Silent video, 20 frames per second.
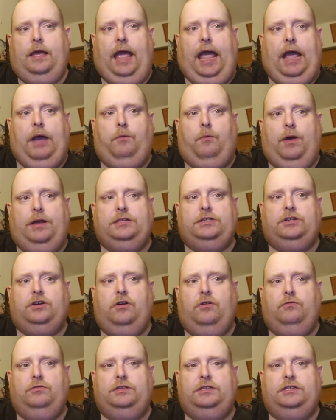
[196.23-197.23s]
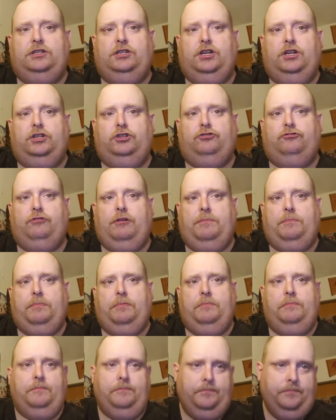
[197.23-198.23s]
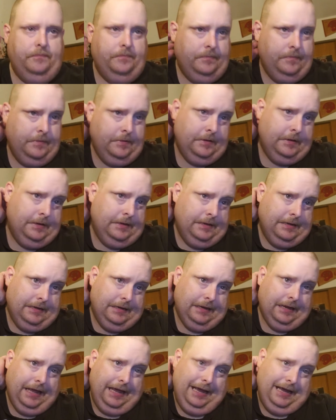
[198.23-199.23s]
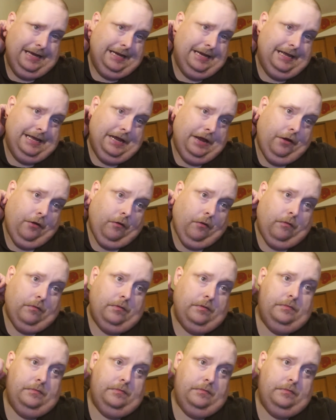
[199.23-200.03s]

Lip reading: a West Coast trip late in the year.